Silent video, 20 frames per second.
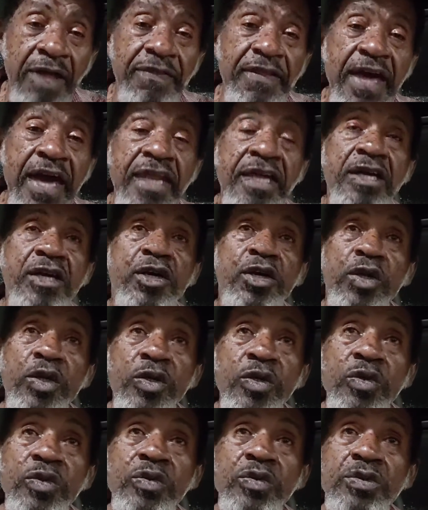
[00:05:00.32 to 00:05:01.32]
and that
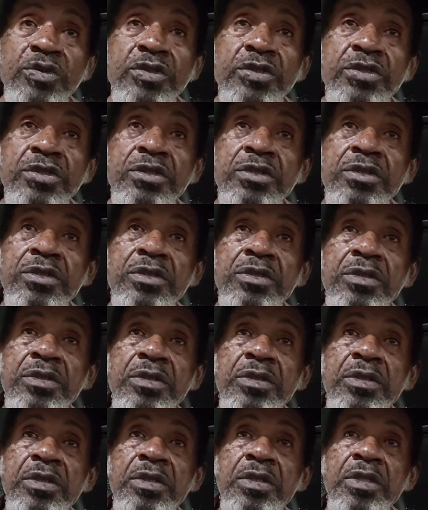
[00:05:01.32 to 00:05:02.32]
includes
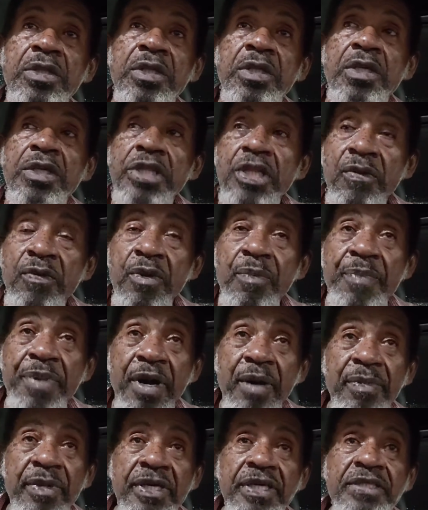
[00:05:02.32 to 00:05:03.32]
the
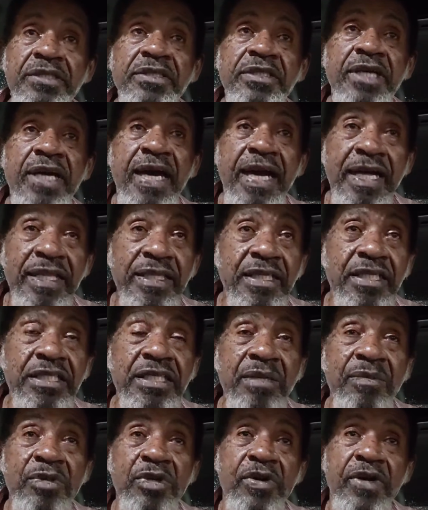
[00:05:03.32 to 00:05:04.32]
Republicans and the
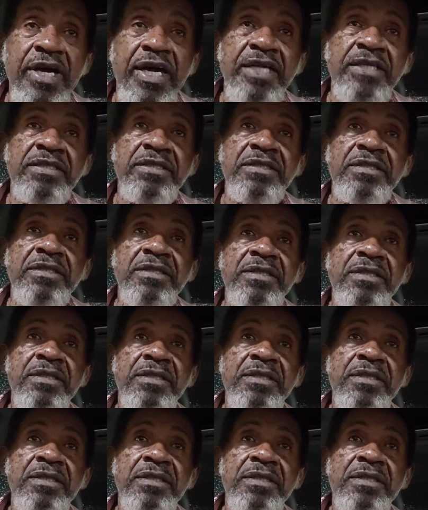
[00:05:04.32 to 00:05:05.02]
Democrats.